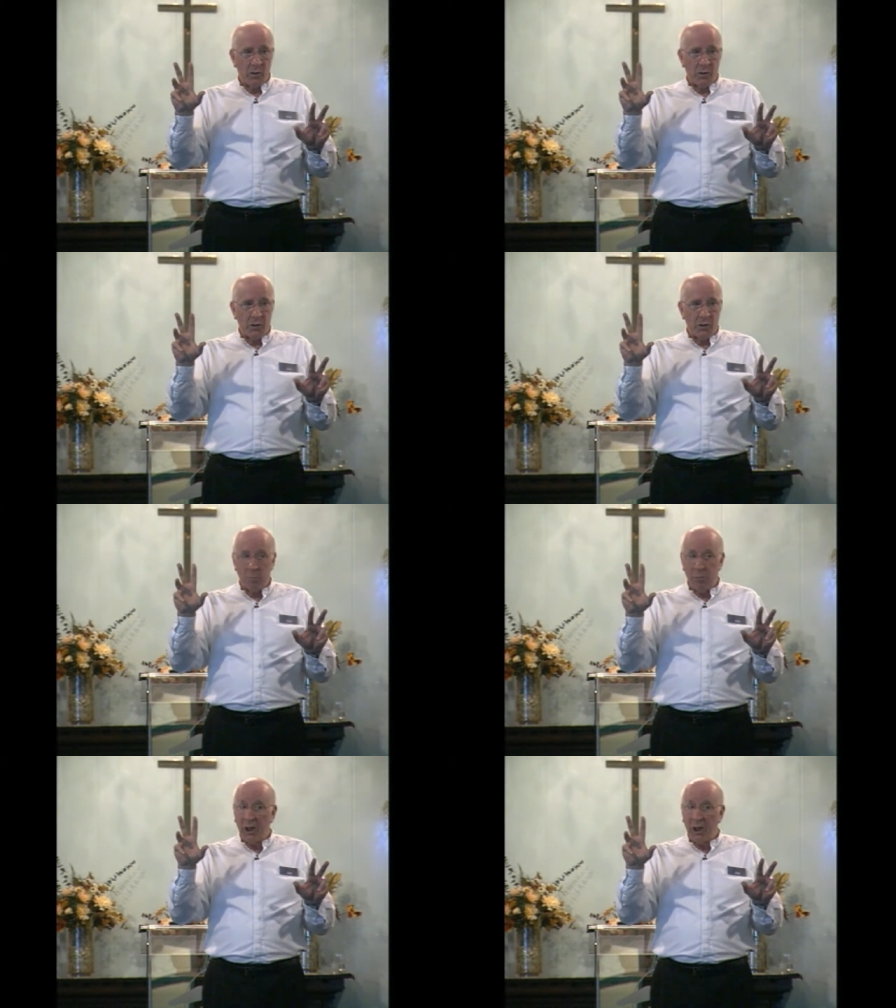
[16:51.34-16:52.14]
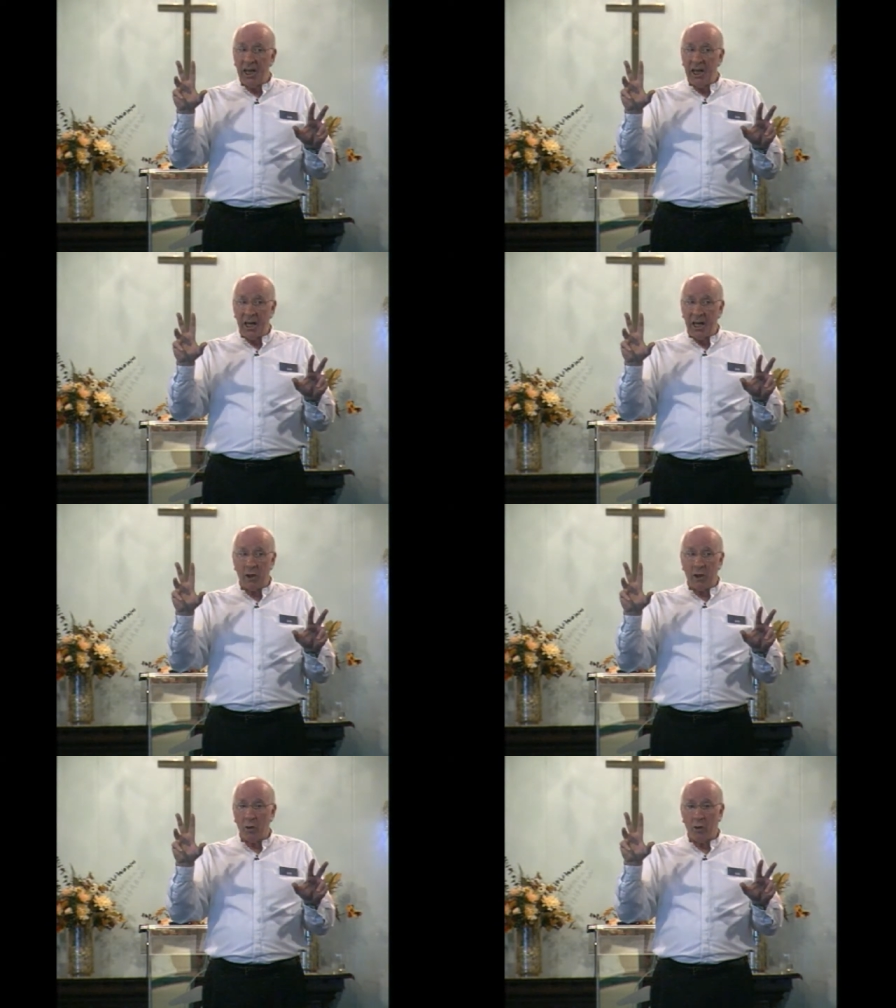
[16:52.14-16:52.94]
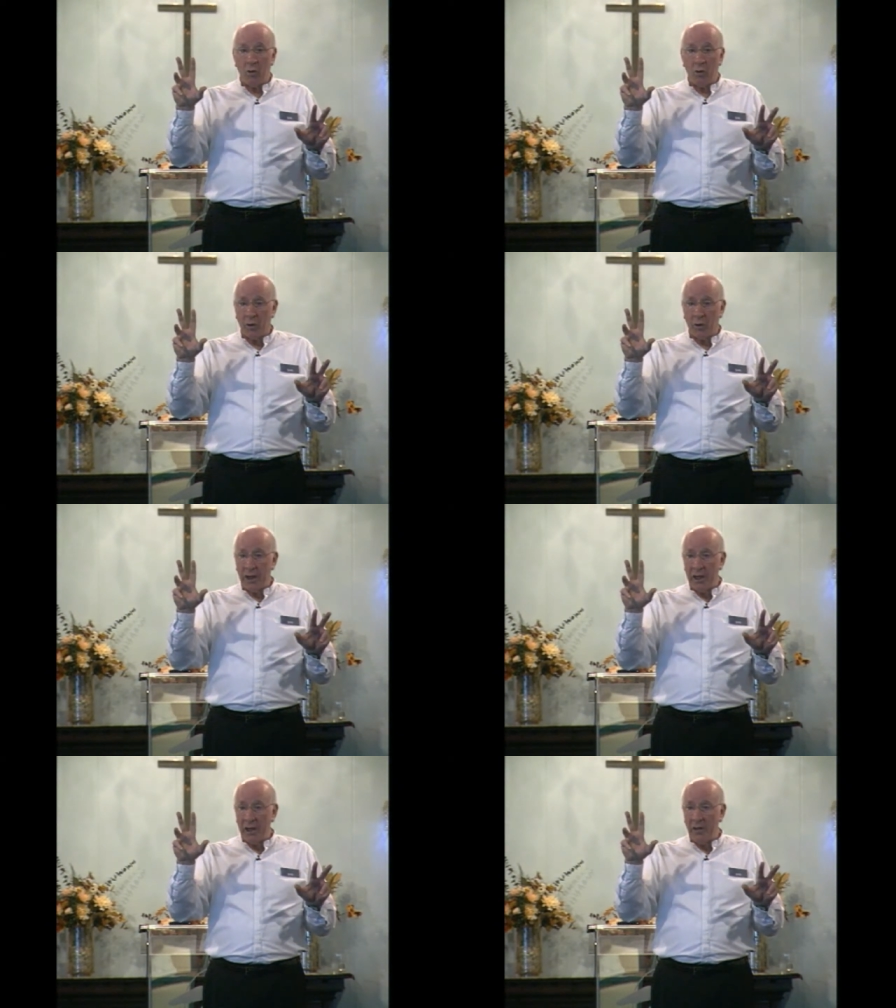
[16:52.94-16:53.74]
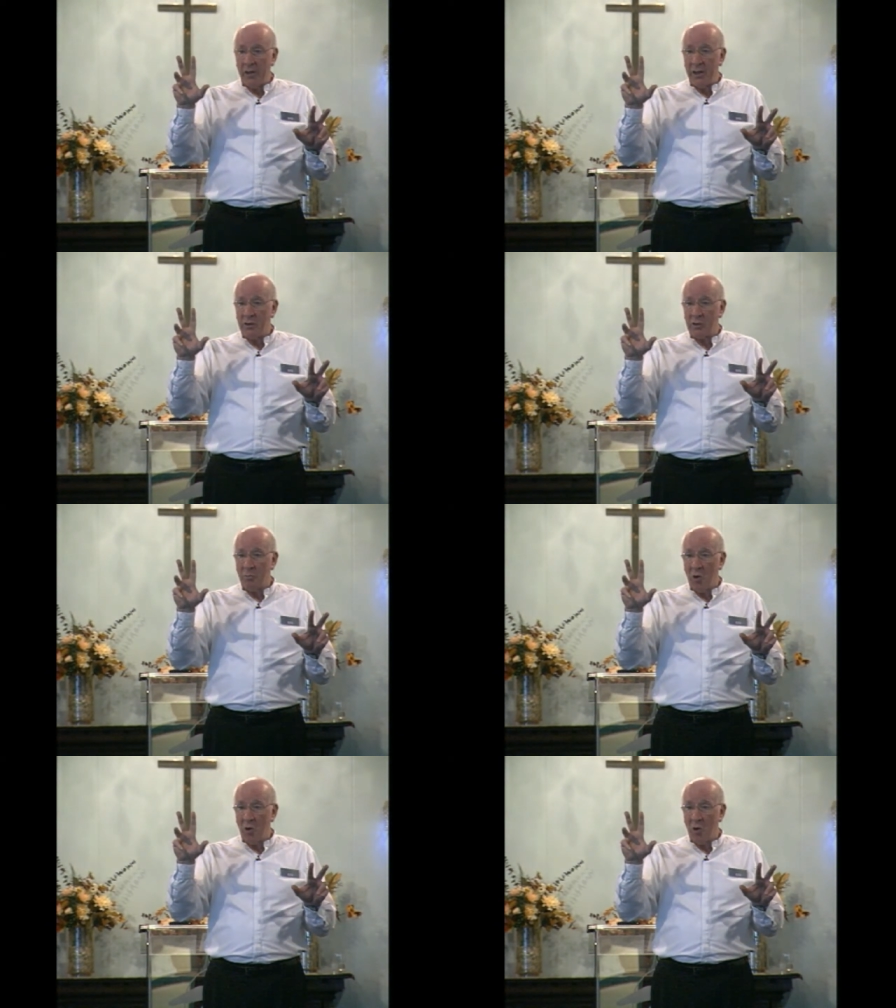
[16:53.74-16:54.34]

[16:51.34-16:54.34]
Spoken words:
is complete and whole in this